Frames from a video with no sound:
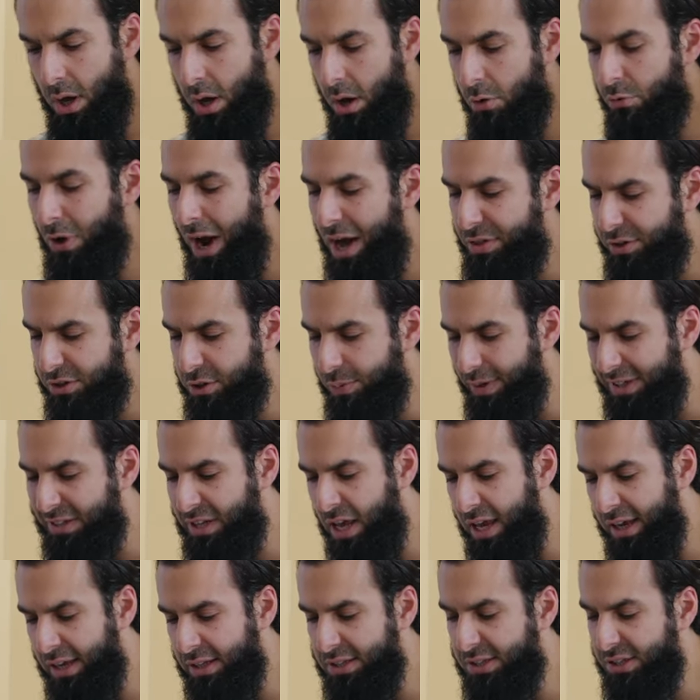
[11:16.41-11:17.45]
rather to be
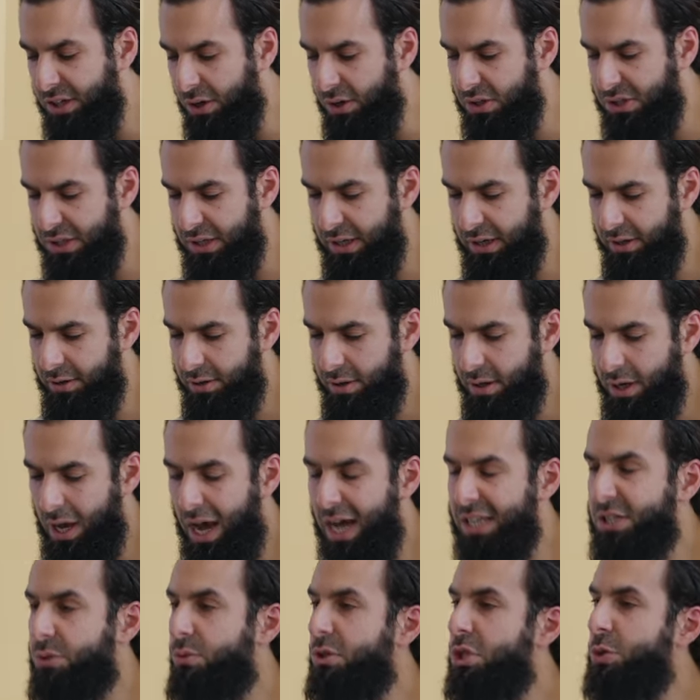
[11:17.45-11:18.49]
taken seriously
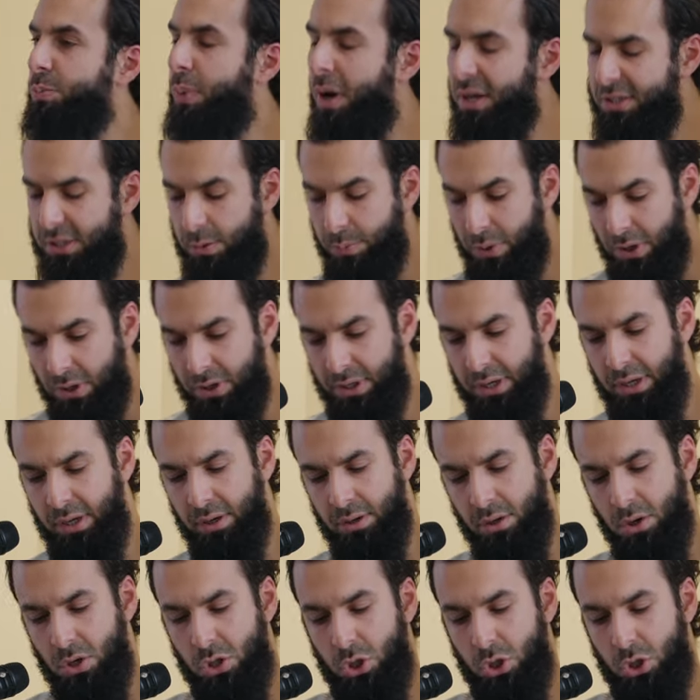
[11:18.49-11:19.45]
as a responsibility